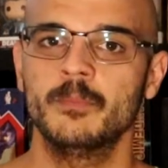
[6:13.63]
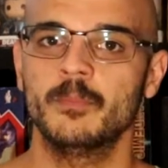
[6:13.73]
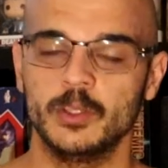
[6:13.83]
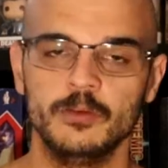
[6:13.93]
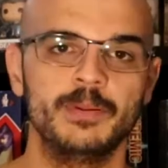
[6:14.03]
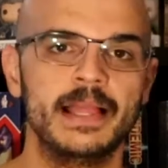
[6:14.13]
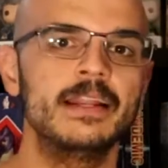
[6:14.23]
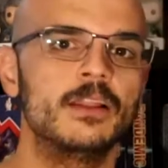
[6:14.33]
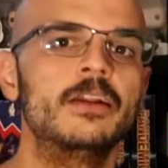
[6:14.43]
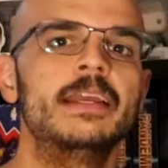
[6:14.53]
but you've played
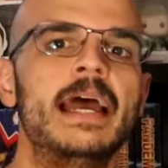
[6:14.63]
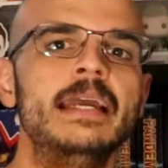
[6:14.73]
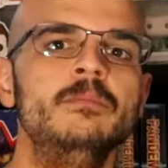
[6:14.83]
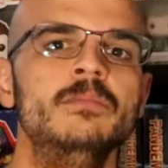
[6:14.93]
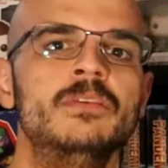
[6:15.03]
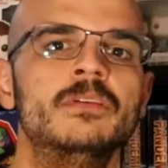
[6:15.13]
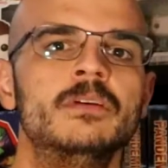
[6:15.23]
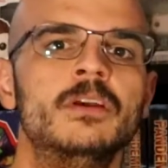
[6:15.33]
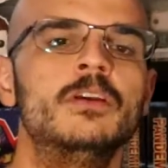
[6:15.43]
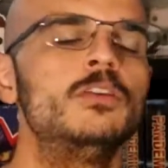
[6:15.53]
a lot of games,
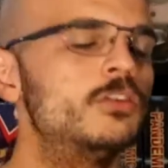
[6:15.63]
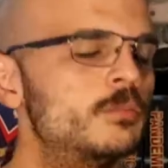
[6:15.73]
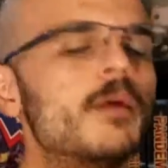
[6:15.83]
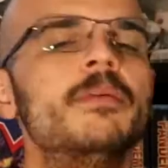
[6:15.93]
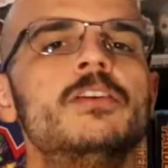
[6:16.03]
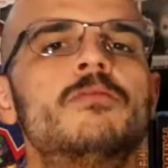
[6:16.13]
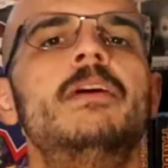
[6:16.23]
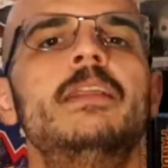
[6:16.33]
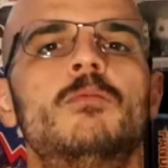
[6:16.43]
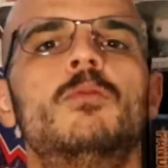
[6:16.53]
you should probably just
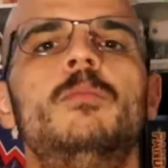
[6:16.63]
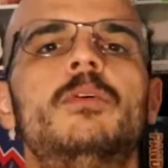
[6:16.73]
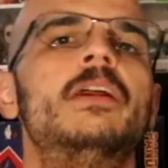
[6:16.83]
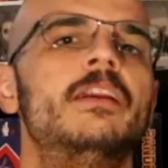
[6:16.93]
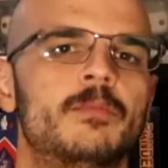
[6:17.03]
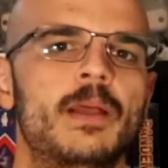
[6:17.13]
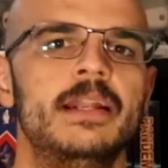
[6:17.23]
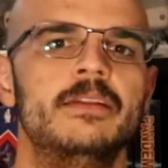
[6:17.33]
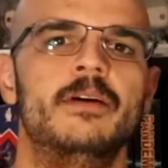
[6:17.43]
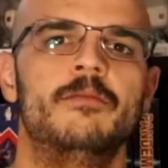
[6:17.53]
read the rule book and explain
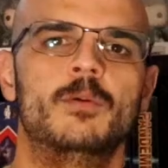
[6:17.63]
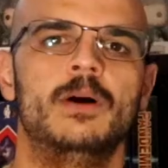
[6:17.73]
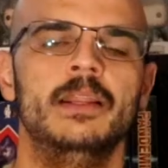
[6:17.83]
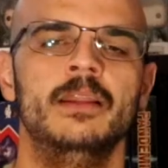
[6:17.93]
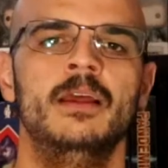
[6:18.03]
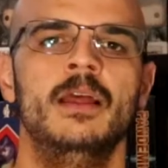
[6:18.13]
it to everyone.